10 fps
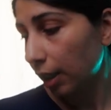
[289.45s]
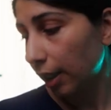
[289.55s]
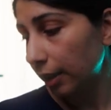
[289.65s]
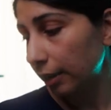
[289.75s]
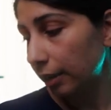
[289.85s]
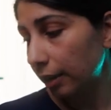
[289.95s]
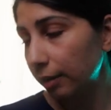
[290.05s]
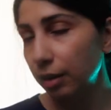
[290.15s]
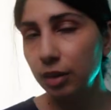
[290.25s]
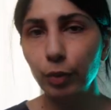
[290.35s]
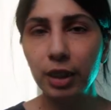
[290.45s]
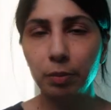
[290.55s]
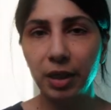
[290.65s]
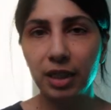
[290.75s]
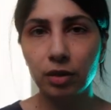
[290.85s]
and this really
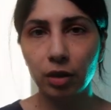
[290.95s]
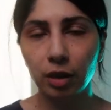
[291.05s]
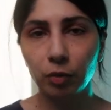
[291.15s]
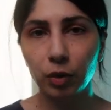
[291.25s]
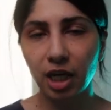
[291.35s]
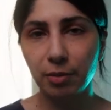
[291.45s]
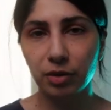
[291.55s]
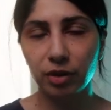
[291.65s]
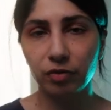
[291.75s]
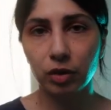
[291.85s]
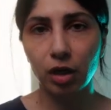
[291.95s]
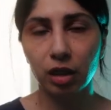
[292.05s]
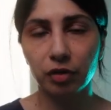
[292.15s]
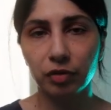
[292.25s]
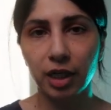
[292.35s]
depends on what type of street
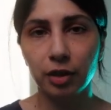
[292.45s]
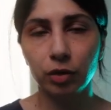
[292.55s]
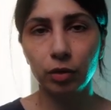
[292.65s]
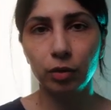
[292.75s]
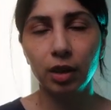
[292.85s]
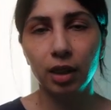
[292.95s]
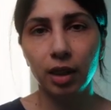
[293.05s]
photography I do.